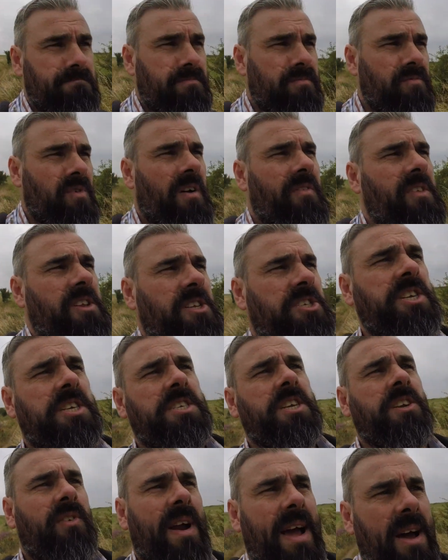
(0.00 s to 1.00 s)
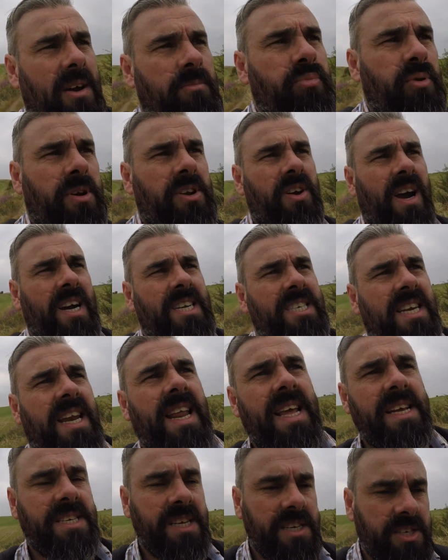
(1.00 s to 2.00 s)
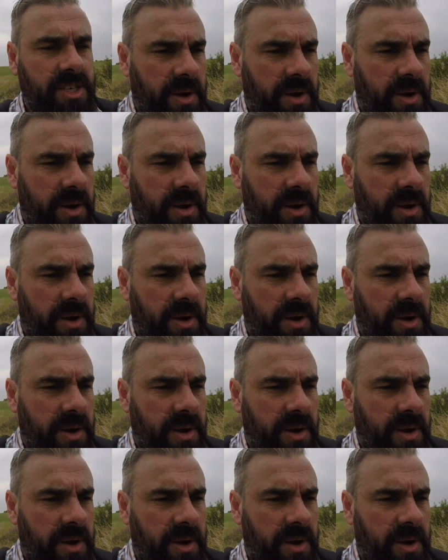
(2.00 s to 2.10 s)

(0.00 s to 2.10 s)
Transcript: Rather than sitting around procrastinating,